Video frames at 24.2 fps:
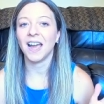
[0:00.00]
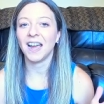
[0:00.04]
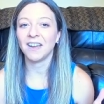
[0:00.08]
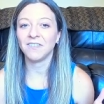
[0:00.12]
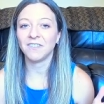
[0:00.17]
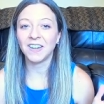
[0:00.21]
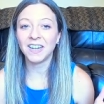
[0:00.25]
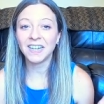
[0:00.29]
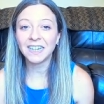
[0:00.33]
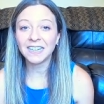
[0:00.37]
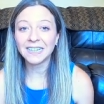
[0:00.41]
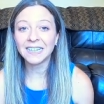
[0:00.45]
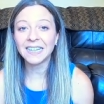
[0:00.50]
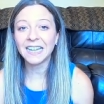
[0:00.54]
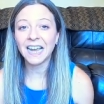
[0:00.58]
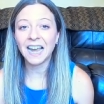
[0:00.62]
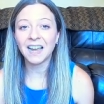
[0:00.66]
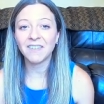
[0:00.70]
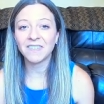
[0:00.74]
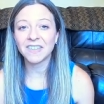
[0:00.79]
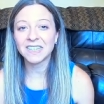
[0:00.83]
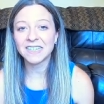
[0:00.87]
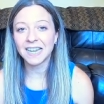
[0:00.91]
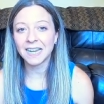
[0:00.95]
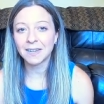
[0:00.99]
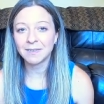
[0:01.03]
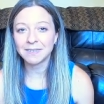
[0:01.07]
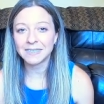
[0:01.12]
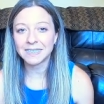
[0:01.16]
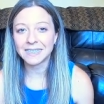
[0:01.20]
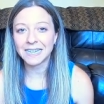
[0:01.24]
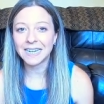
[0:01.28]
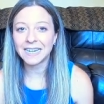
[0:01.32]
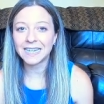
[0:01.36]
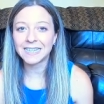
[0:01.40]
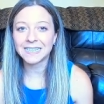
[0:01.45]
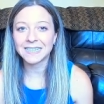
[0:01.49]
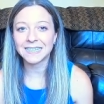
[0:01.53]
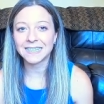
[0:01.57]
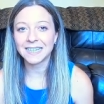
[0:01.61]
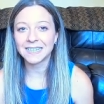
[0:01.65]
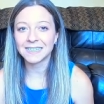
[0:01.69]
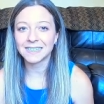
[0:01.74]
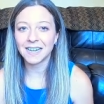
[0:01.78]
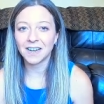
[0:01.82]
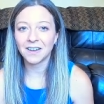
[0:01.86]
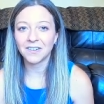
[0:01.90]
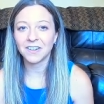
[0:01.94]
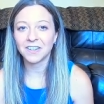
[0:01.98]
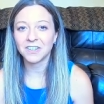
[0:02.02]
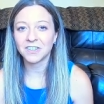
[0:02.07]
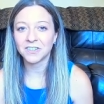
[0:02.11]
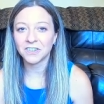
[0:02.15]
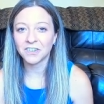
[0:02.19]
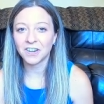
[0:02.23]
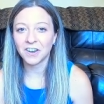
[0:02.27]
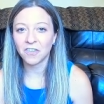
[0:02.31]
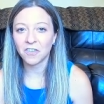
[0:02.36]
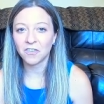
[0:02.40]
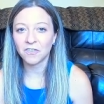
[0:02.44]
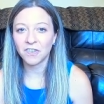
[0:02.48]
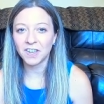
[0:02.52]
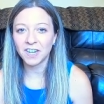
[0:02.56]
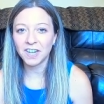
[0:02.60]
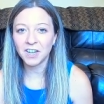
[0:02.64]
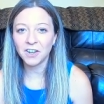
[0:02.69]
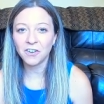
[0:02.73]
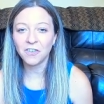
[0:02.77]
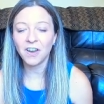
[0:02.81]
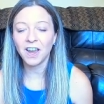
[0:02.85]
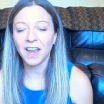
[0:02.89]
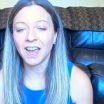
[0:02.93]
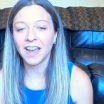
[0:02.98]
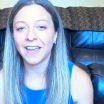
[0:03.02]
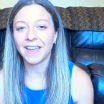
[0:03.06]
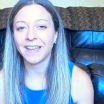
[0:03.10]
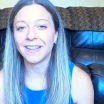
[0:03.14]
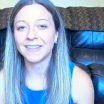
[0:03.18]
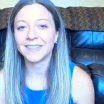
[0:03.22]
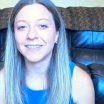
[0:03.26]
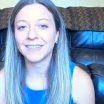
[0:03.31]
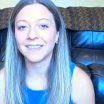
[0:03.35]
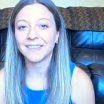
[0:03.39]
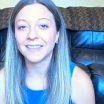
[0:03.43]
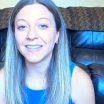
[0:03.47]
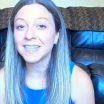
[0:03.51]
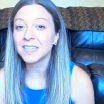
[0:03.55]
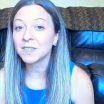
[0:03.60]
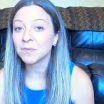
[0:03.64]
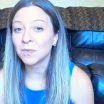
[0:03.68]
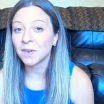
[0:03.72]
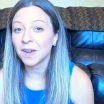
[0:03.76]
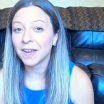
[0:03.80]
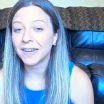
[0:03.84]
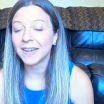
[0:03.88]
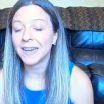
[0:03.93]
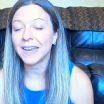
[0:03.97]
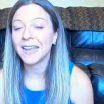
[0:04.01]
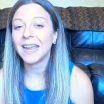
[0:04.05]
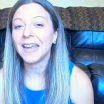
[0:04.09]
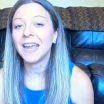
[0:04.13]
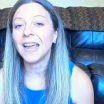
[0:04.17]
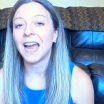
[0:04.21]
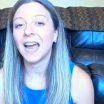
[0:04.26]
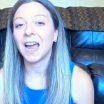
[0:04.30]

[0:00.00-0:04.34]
I finally have the time today to sit down and do another video and this one,